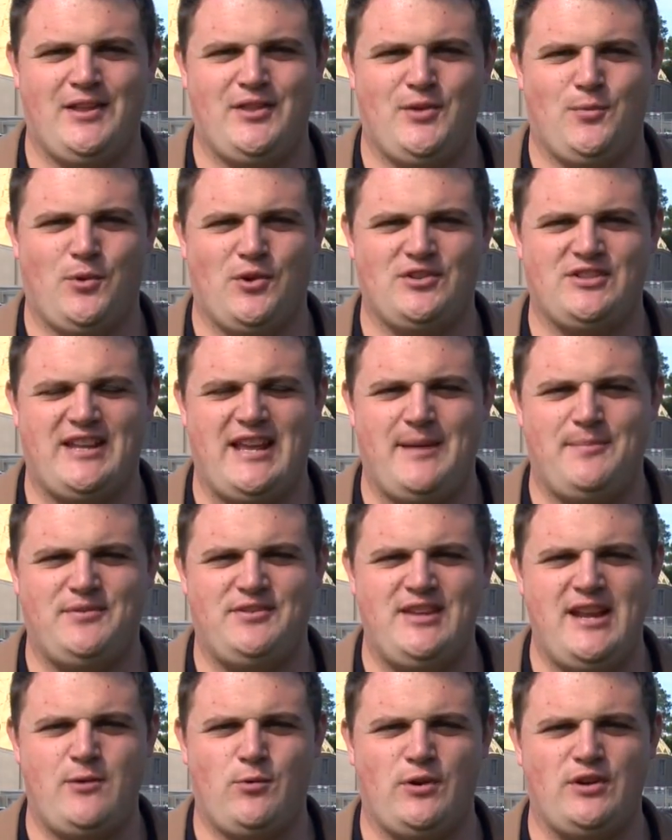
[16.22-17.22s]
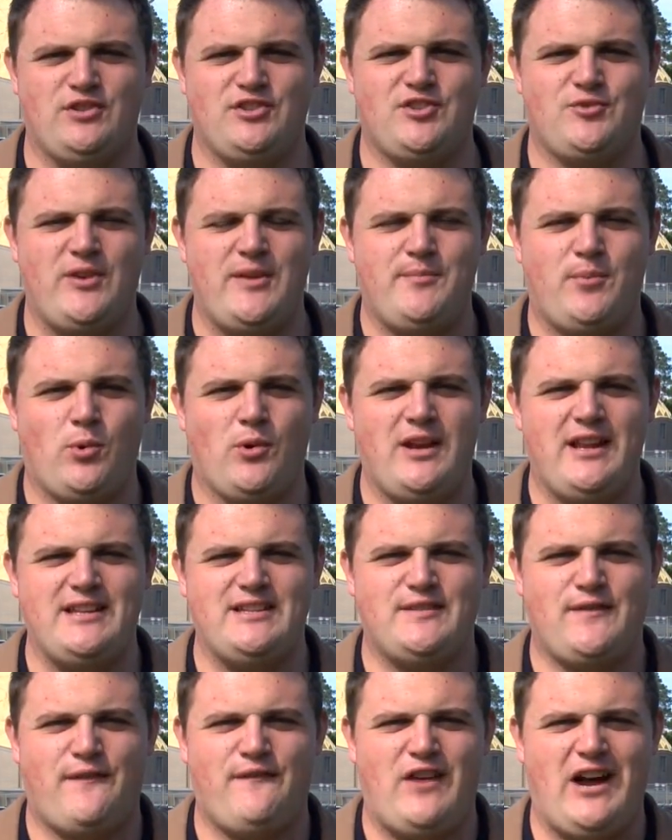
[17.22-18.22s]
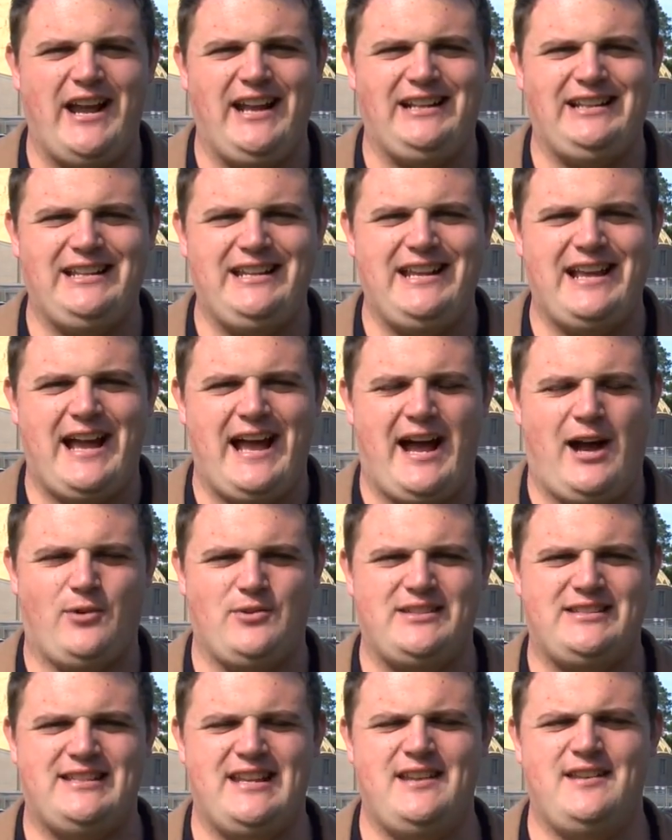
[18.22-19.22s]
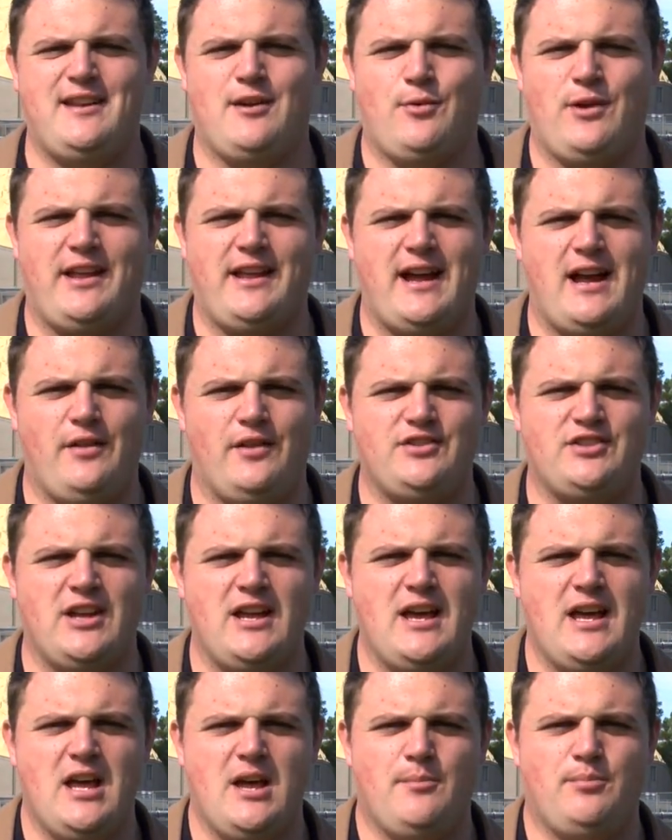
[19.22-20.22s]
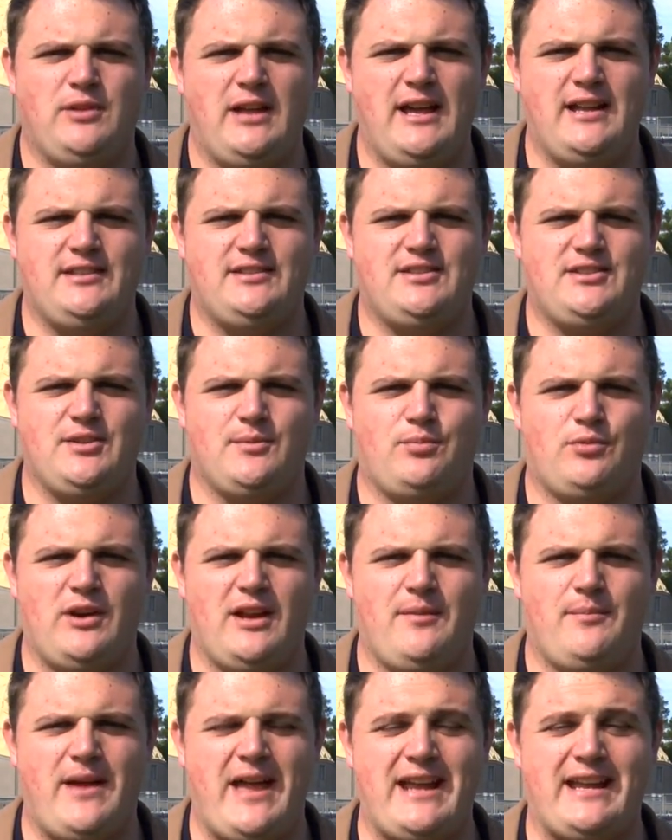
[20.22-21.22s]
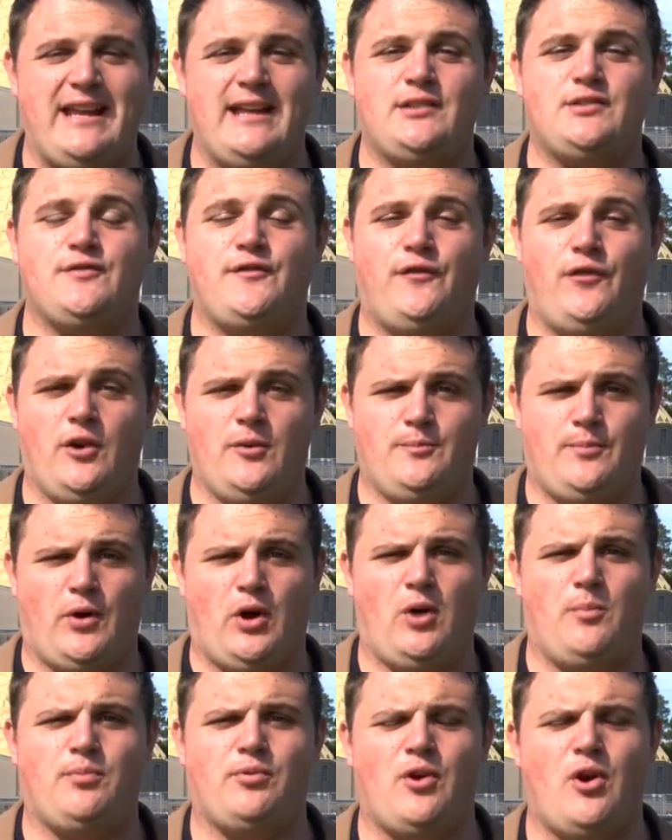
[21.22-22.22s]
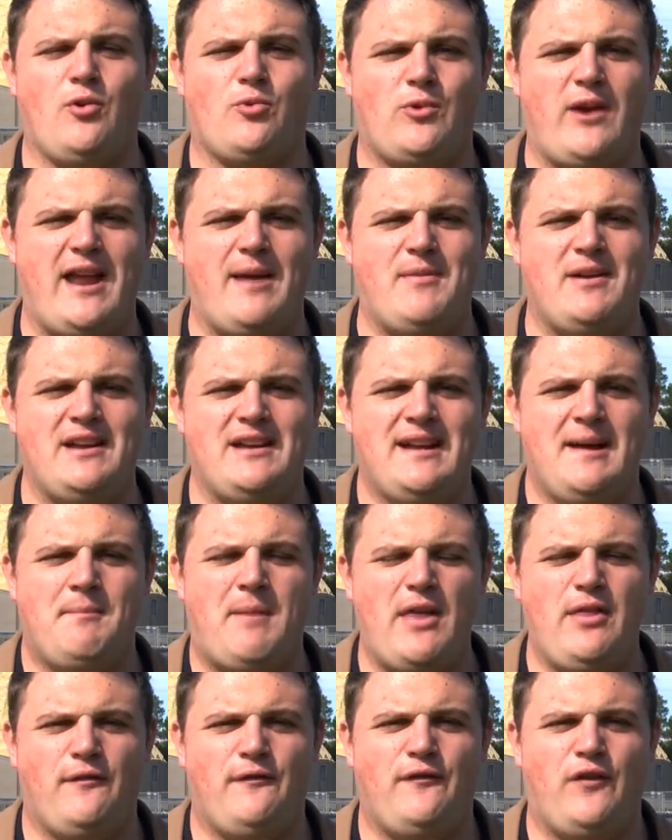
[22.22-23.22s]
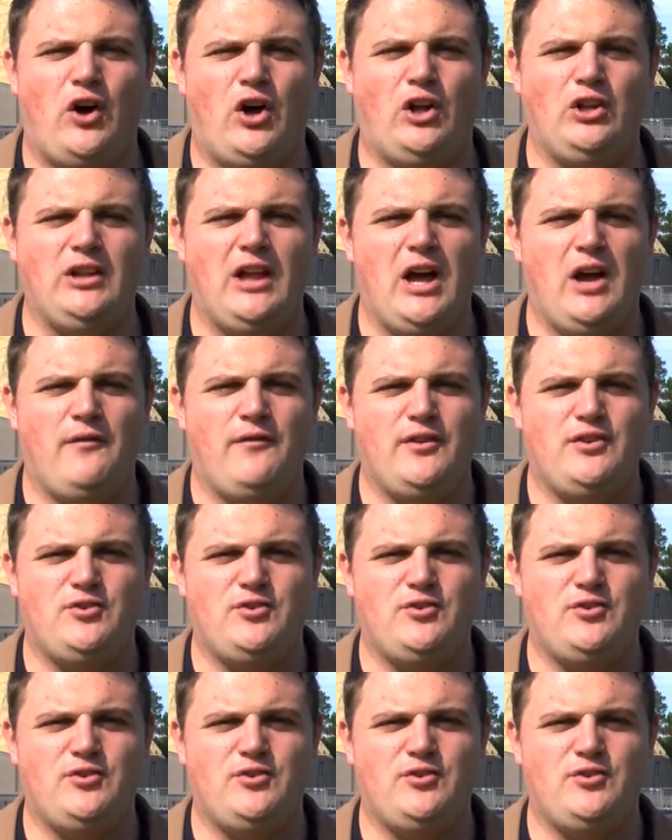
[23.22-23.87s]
The worst kept secret in Shreveport is finally out. Centenary College plans to bring back its football program by the fall of